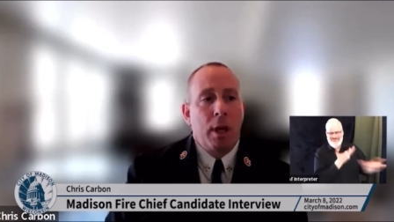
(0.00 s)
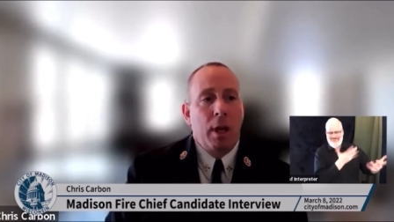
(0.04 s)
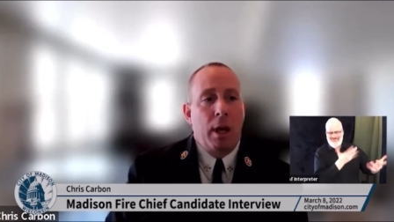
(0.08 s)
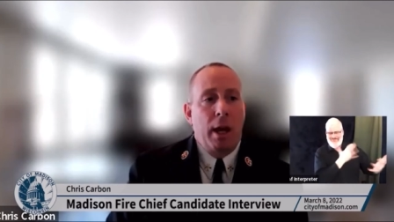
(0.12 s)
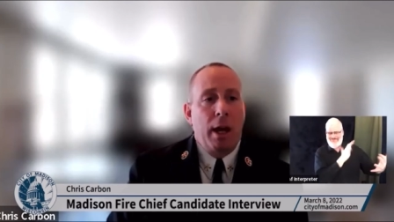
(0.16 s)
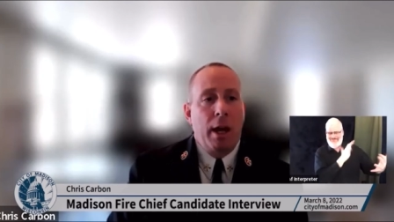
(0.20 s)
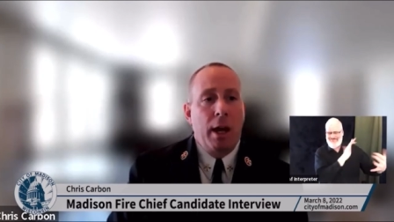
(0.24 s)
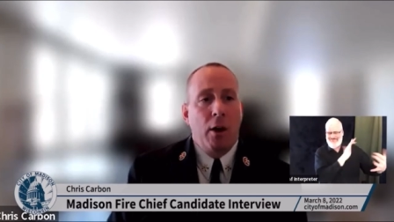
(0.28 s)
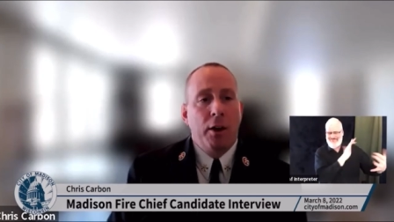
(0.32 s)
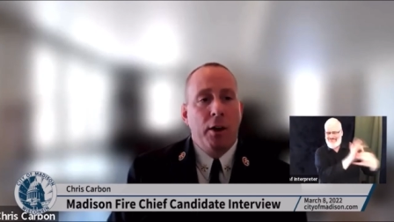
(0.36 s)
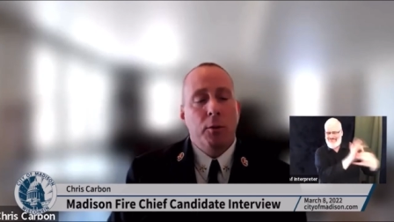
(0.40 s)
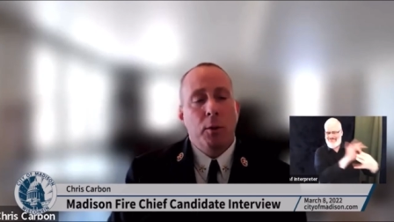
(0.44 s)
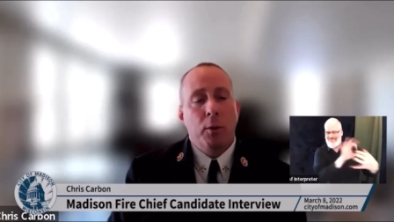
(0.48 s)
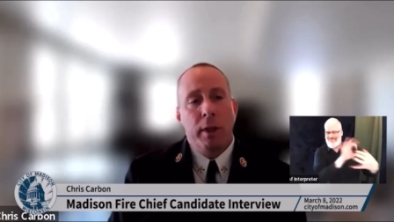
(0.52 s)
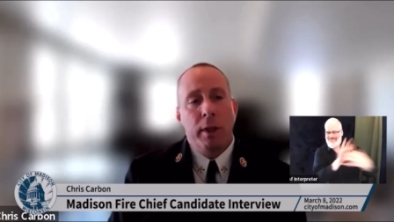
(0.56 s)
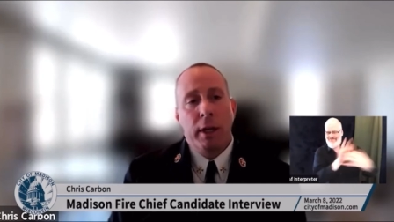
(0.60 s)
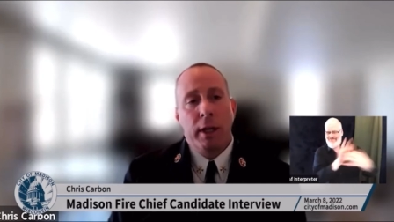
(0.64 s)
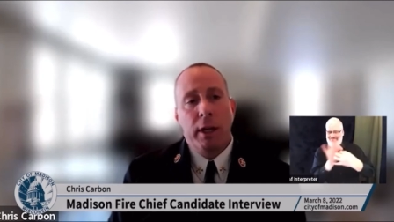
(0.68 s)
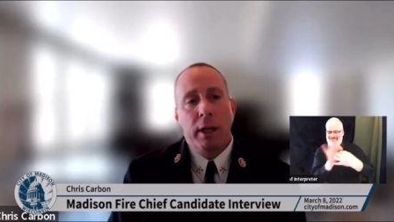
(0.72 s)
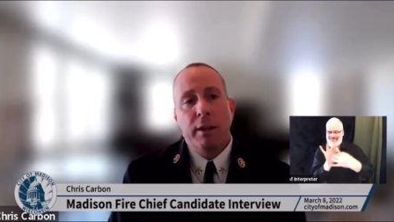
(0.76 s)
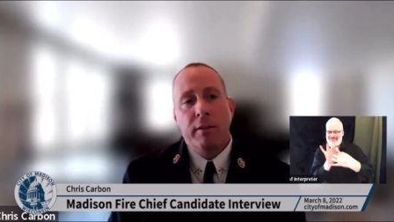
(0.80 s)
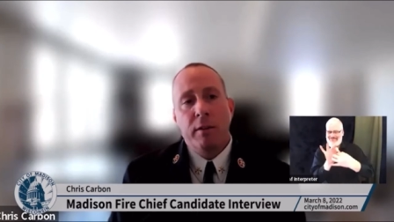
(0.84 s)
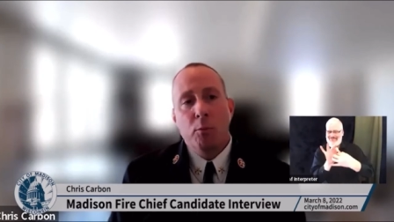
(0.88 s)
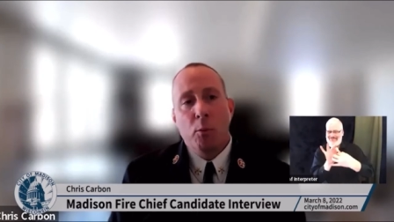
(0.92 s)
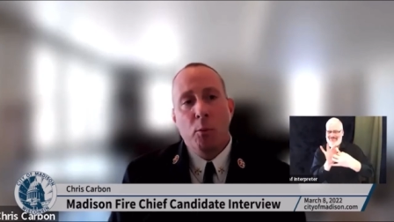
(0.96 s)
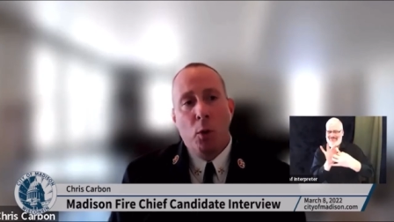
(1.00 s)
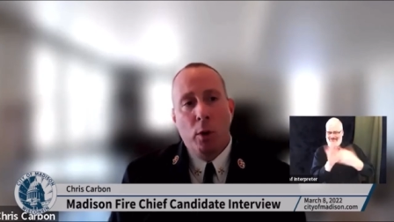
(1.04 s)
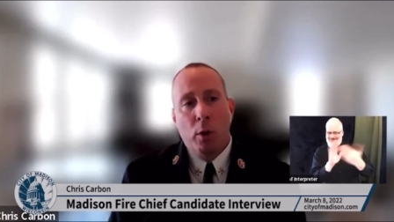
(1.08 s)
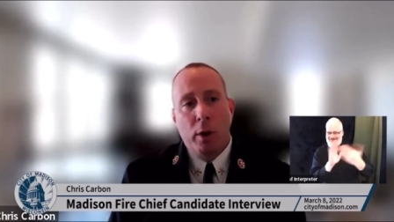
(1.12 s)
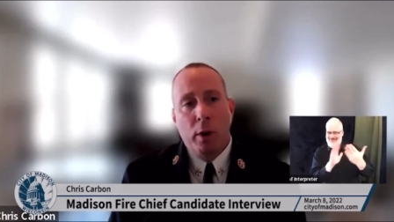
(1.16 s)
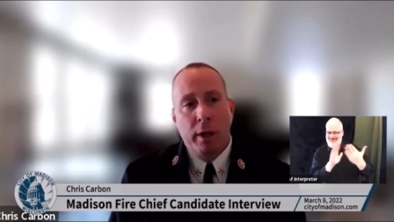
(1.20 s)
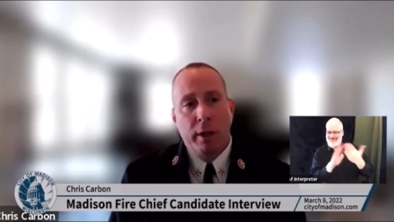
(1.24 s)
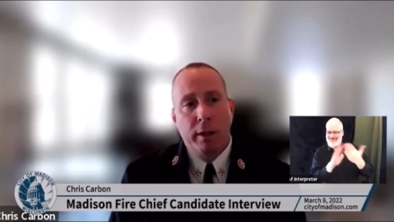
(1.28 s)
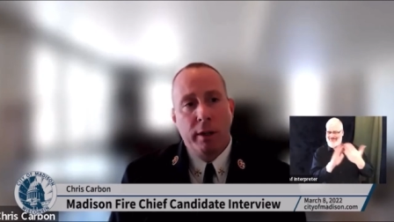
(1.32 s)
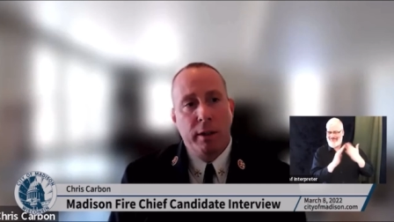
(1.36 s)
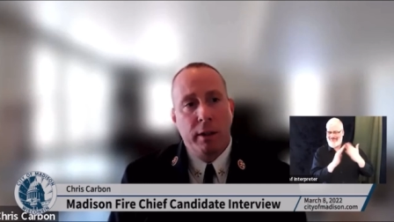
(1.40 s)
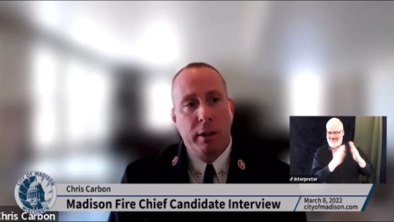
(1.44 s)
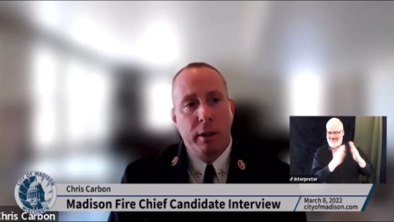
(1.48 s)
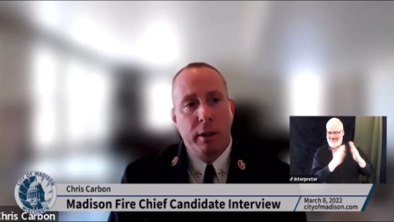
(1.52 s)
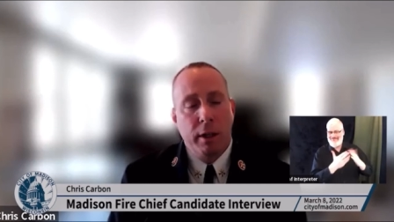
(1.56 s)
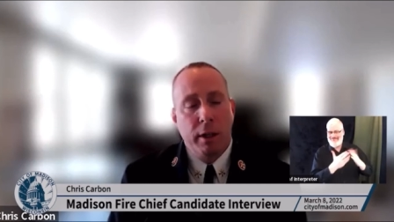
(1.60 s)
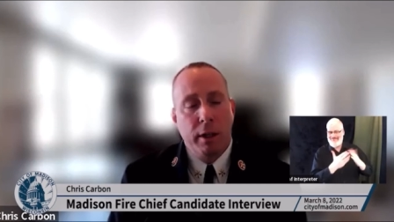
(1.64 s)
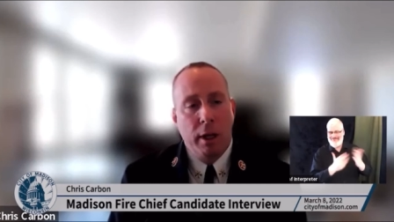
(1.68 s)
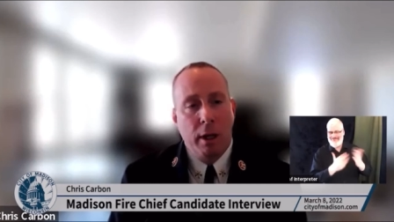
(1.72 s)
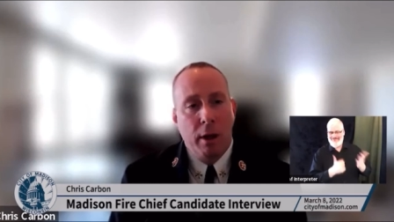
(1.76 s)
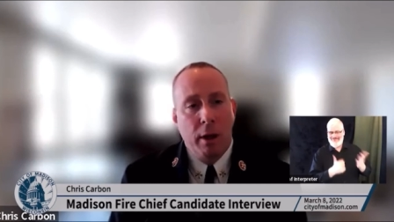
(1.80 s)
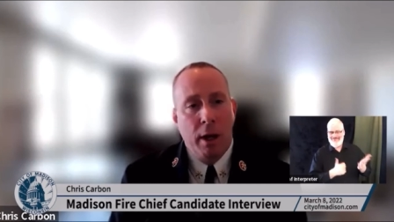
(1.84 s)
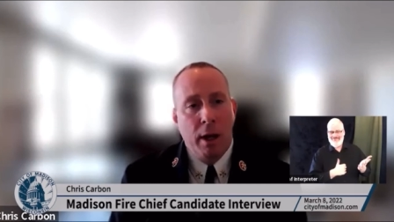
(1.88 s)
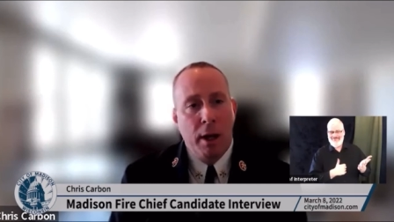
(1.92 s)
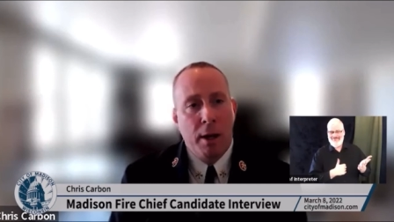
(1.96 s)
I also think it's important to,
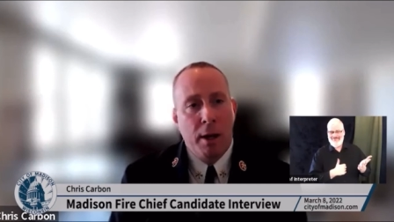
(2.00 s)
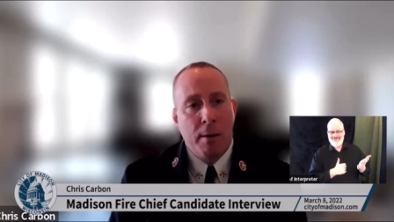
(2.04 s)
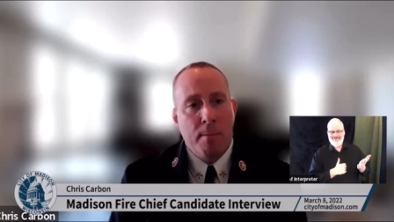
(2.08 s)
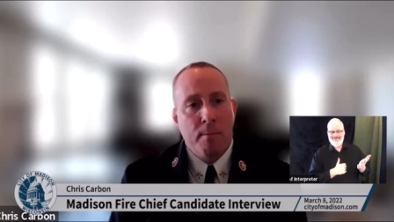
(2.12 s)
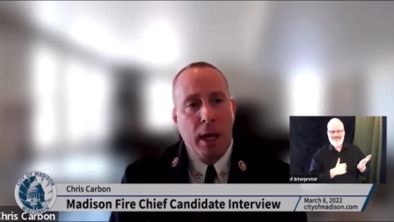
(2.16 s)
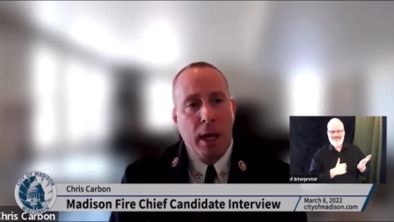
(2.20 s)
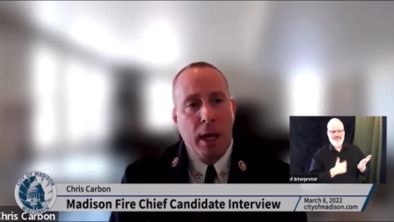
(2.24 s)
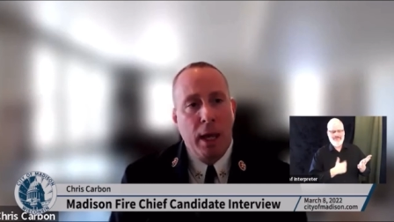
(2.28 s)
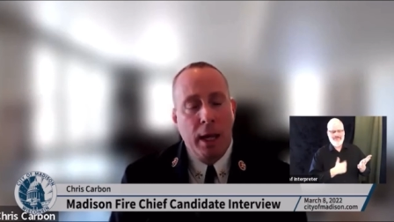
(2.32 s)
um,